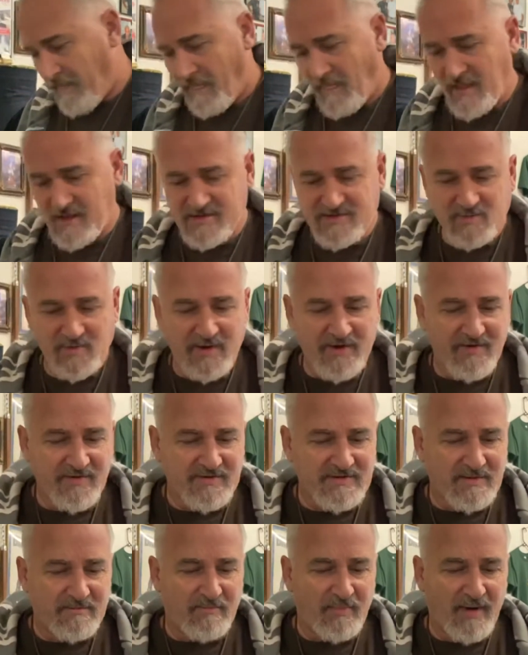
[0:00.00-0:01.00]
This one here is
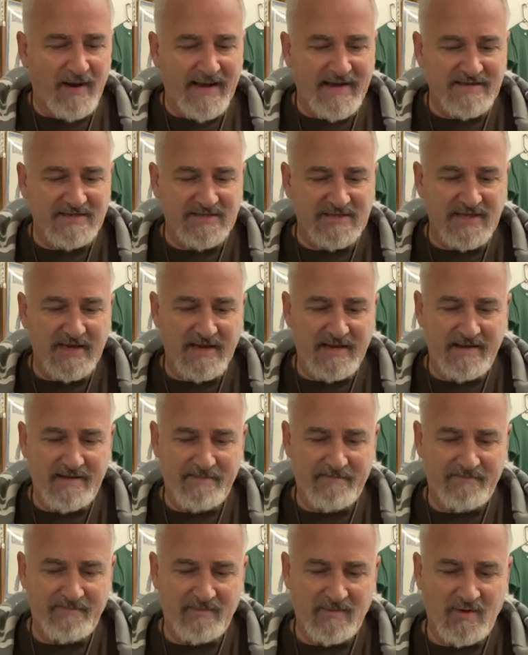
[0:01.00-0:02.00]
a brass
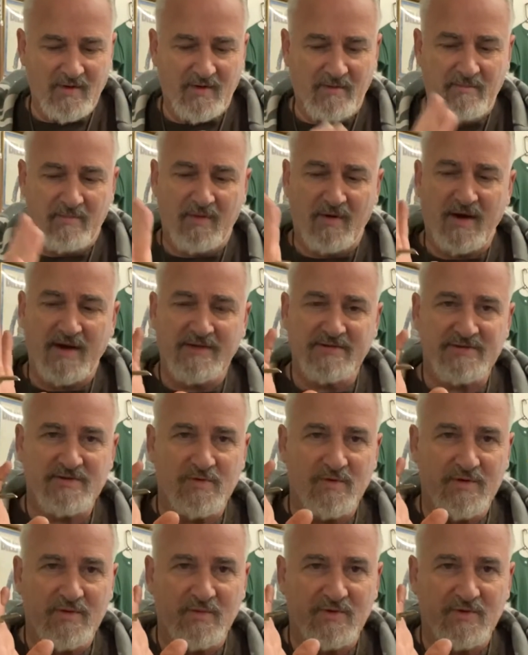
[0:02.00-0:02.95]
or a bronze one,